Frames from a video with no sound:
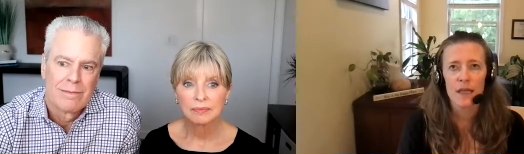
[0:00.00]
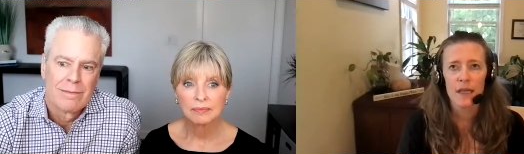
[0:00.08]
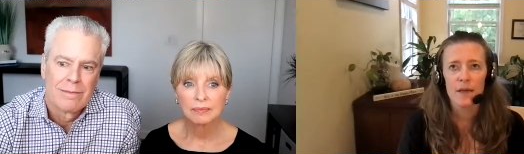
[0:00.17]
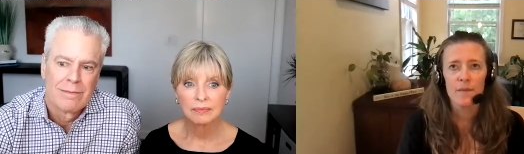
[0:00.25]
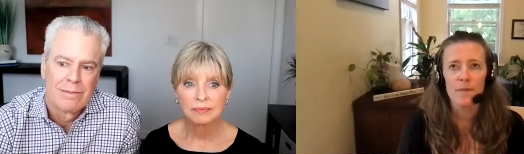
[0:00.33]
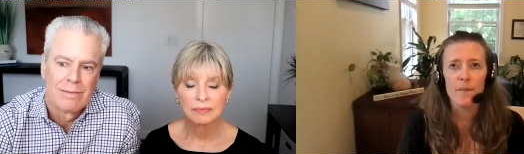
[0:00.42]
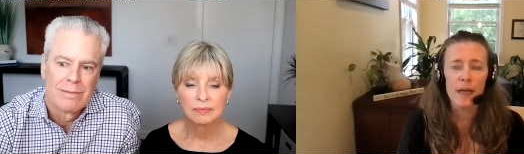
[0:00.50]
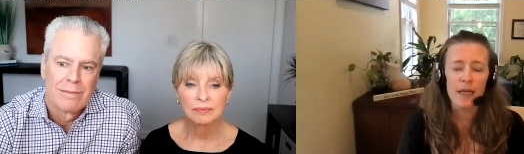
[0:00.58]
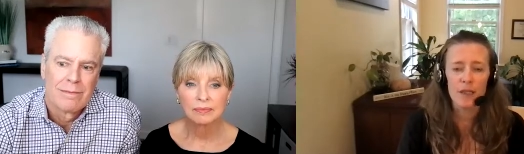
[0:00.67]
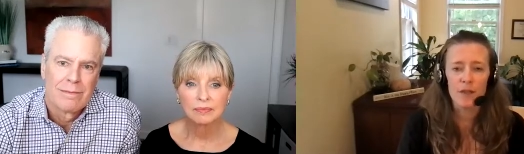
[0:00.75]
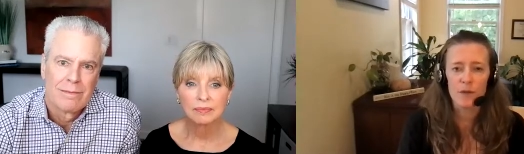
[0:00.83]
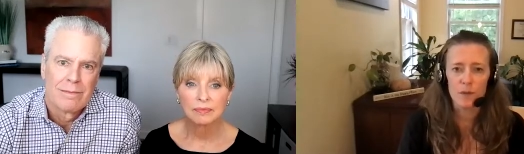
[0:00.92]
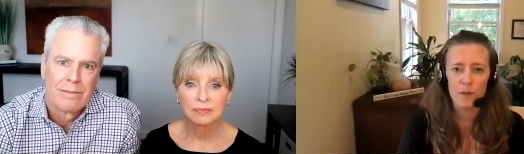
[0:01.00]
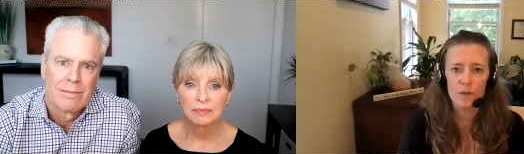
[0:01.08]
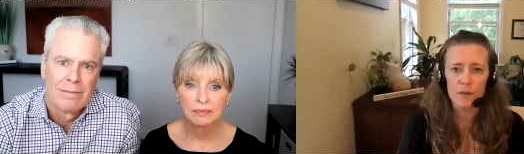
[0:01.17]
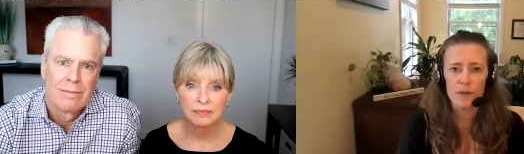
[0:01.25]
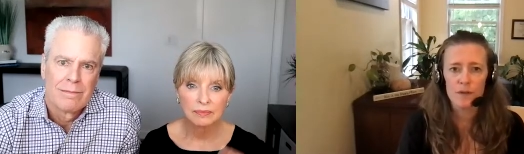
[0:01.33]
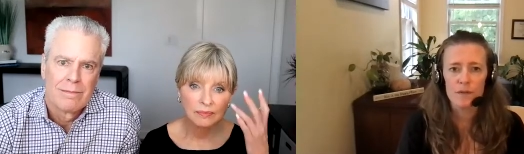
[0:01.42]
Speaker 1: in many
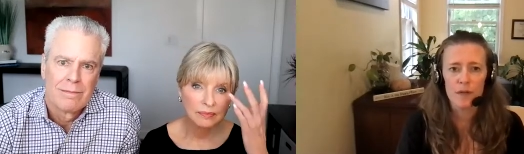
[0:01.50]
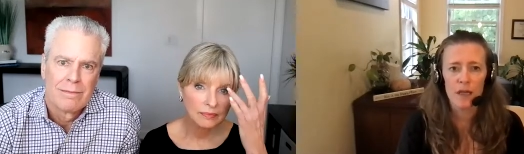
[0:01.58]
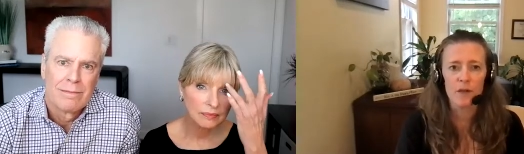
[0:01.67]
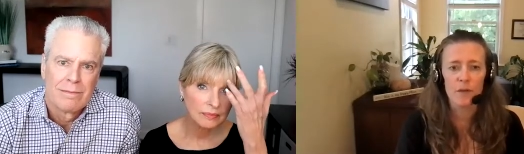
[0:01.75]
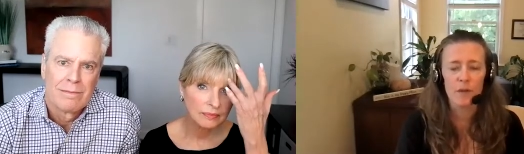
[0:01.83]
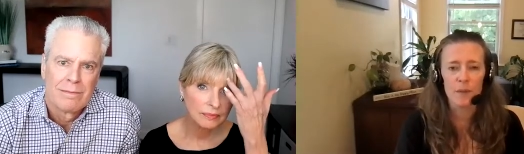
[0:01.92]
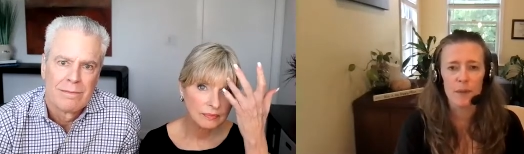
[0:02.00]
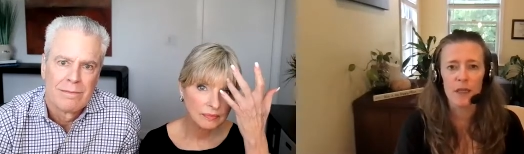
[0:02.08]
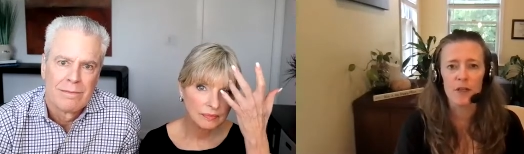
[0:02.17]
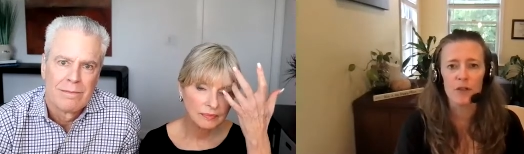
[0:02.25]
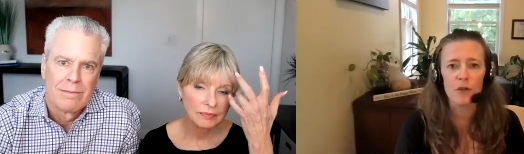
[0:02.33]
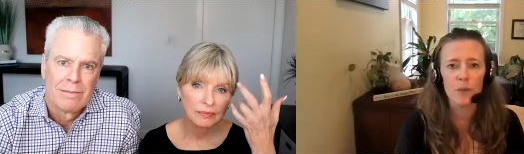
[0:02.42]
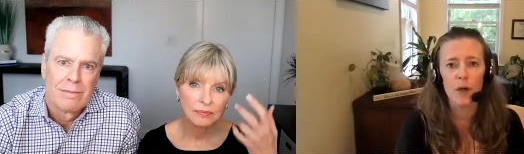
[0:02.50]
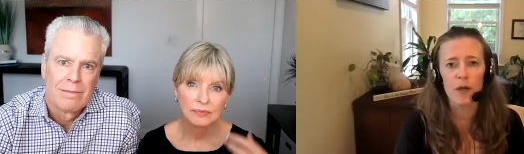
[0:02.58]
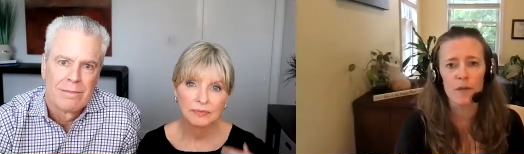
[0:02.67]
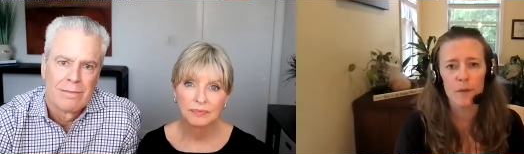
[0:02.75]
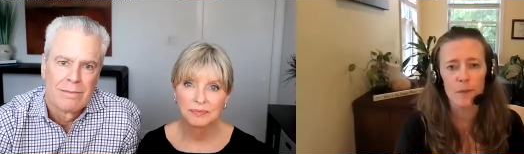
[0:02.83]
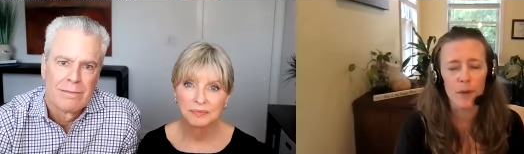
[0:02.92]
schools I don't want to paint too broad
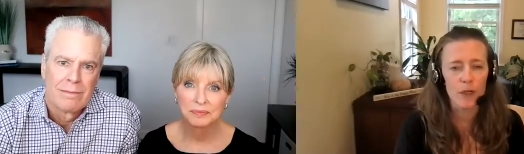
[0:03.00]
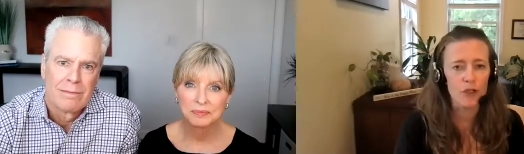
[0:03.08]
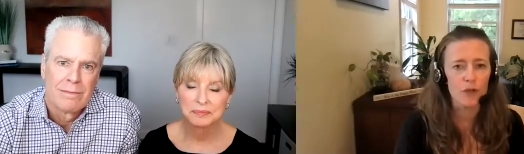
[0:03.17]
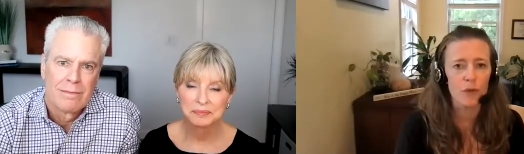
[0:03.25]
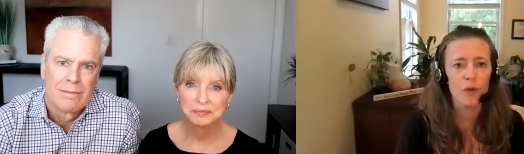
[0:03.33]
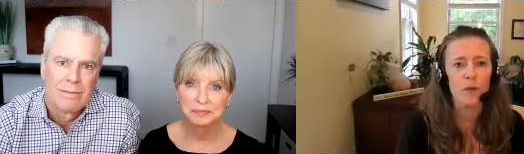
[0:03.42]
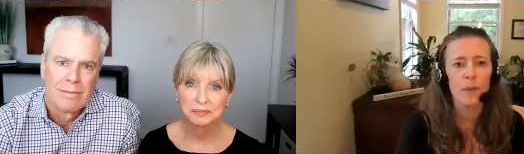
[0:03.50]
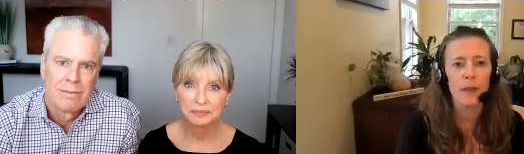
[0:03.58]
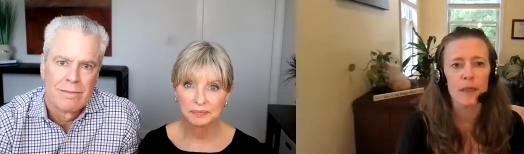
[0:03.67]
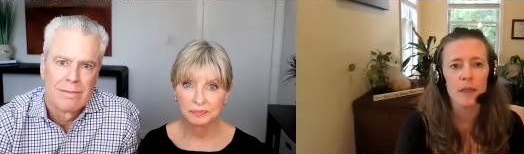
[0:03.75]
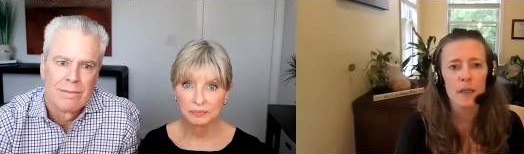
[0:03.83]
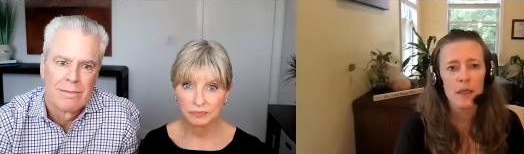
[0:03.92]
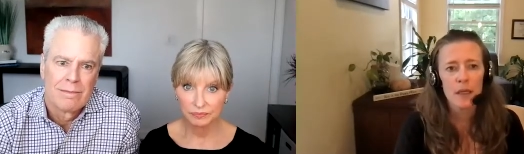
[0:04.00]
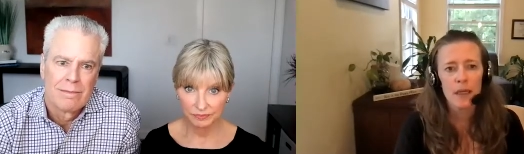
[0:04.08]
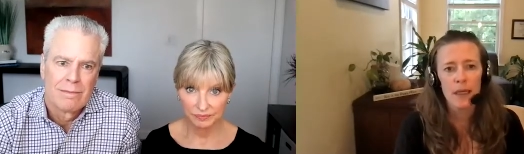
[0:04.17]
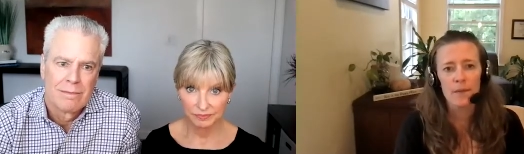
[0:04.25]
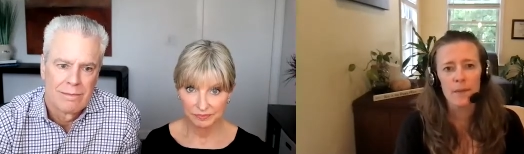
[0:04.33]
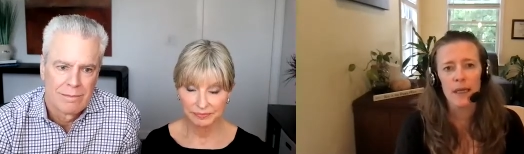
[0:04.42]
of a brushstroke, but
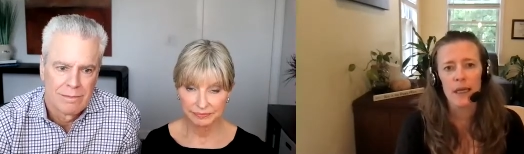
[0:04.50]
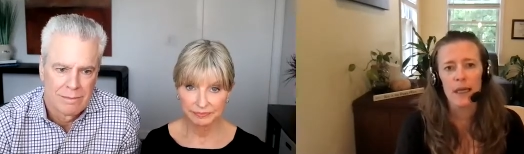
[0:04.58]
in many